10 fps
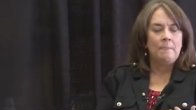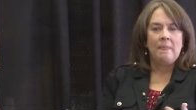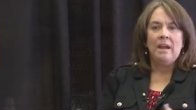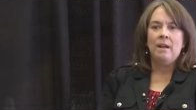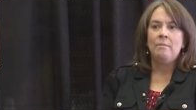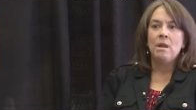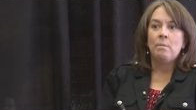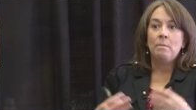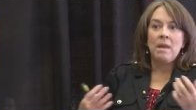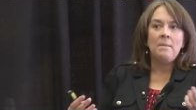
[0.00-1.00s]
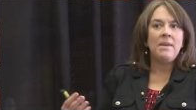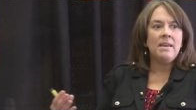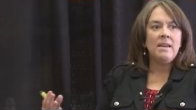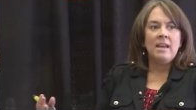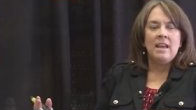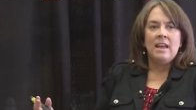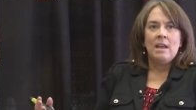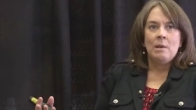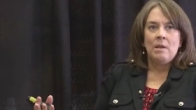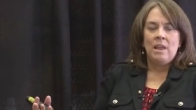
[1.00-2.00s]
um, but maybe
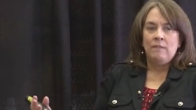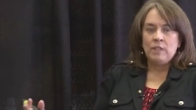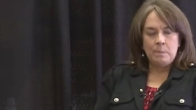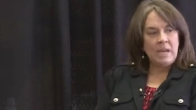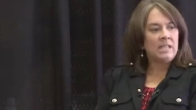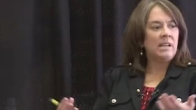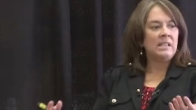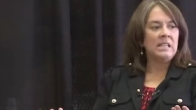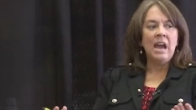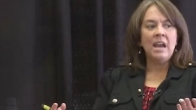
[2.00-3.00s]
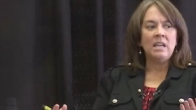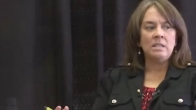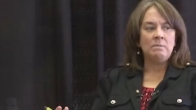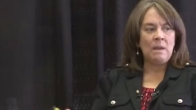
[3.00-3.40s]
if it's based on science,